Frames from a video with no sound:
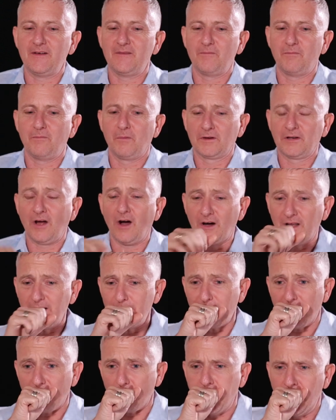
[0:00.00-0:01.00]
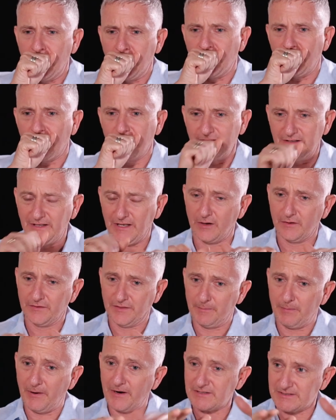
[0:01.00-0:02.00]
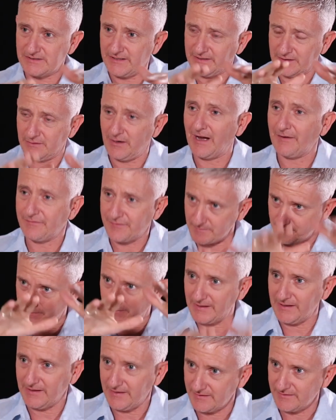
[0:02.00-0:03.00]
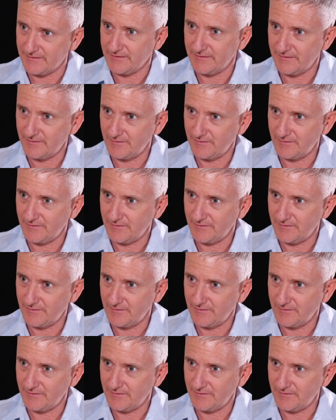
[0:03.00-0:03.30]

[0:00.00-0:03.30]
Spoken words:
we're talking about, you know, the person that you have to be.